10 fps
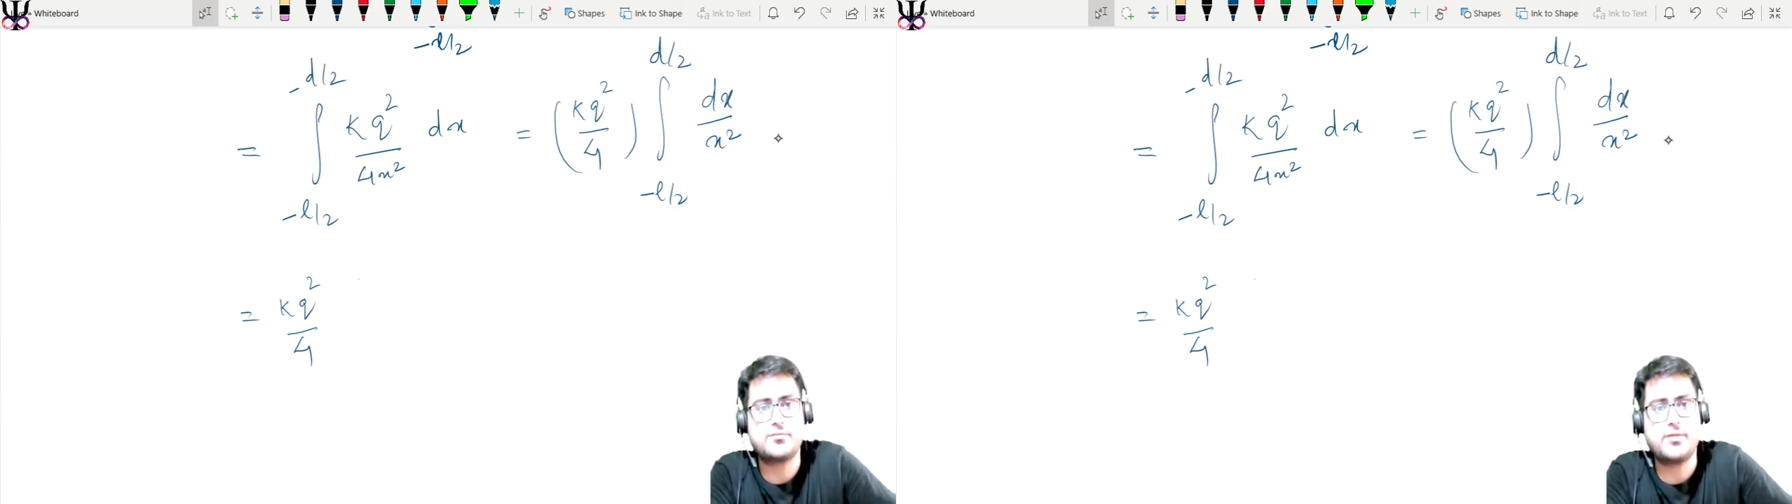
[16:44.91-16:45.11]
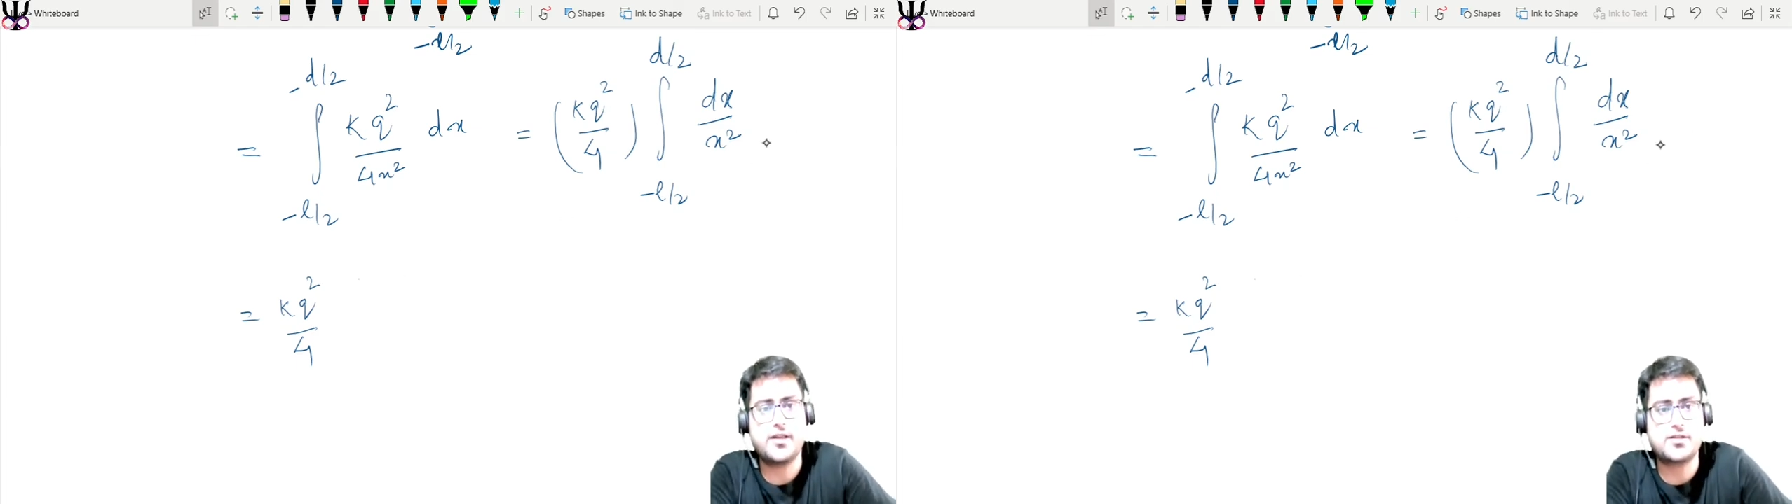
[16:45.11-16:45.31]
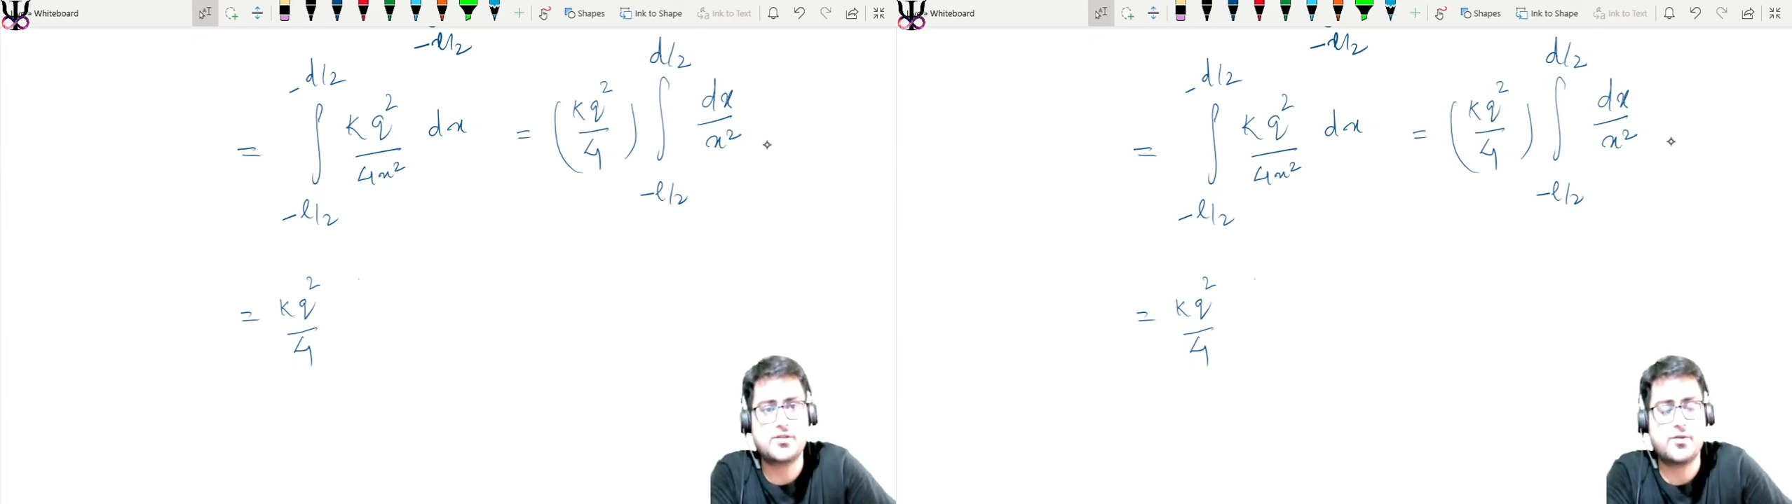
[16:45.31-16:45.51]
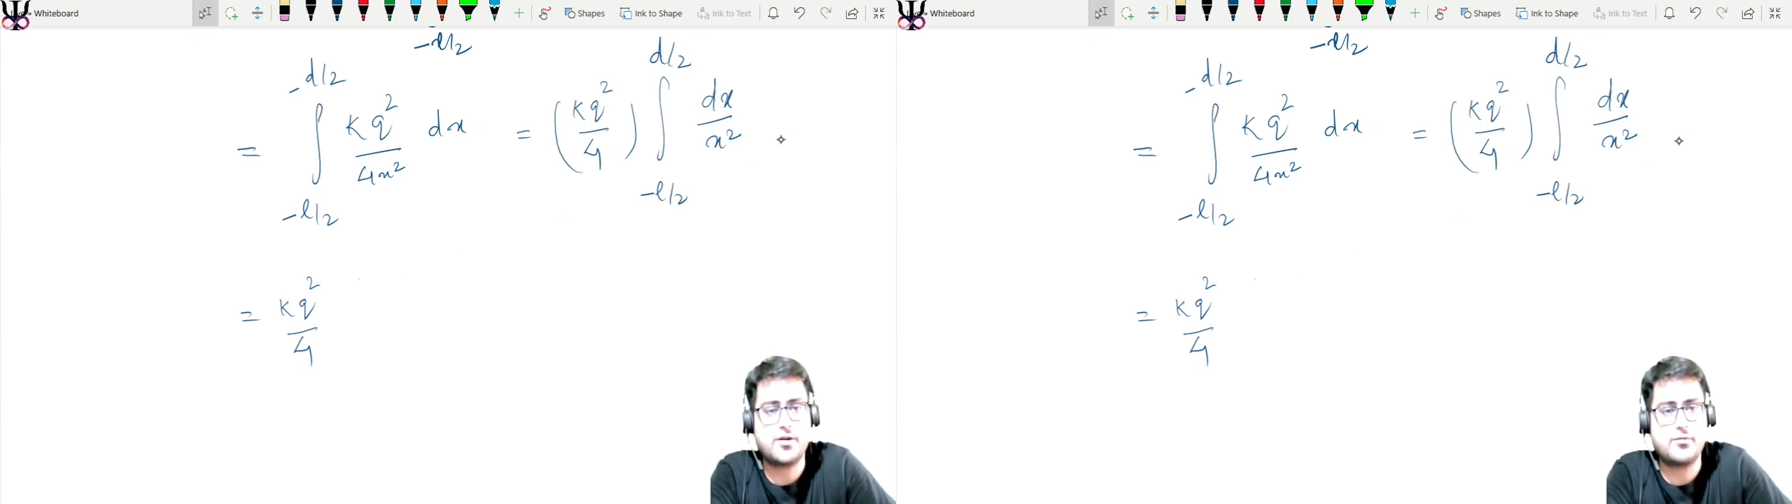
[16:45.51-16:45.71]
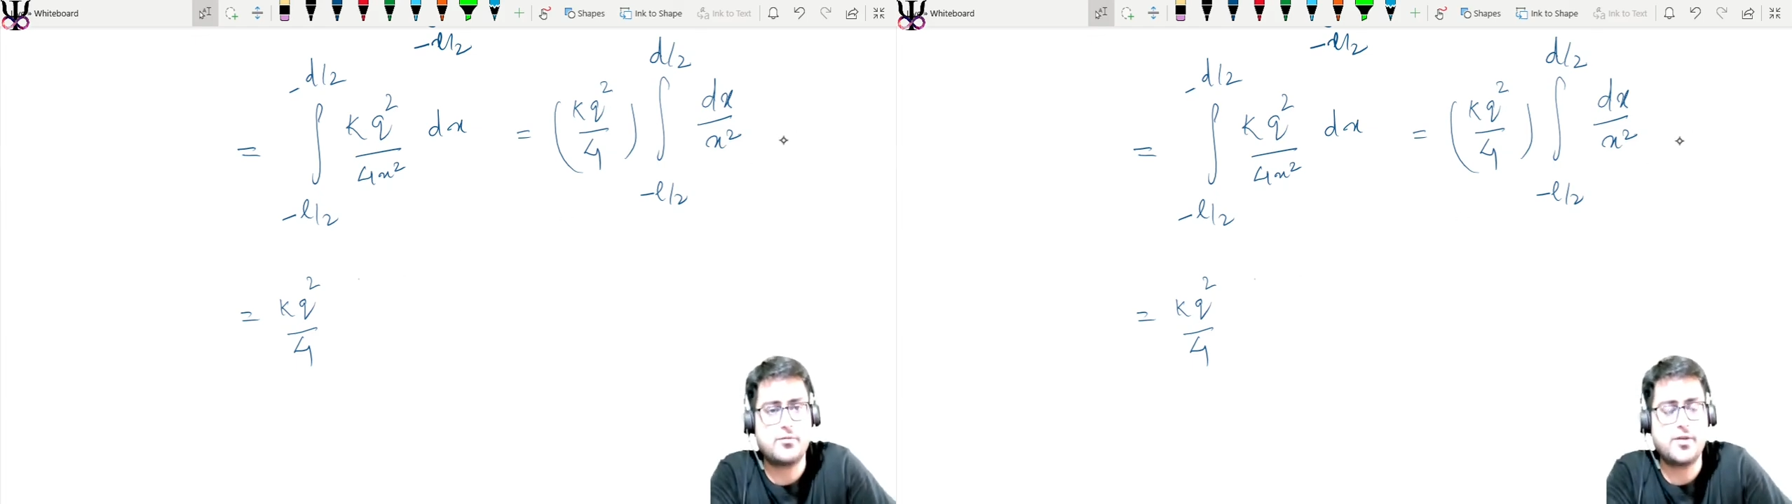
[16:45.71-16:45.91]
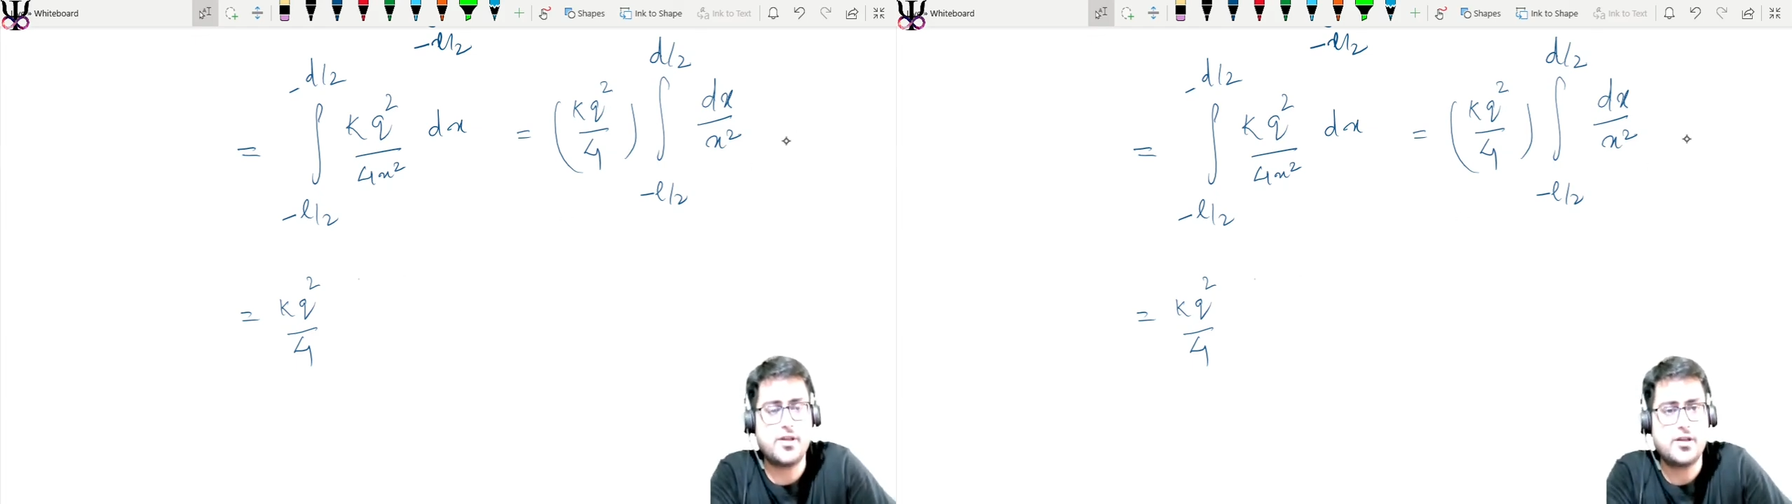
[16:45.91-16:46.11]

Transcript: by x squared will be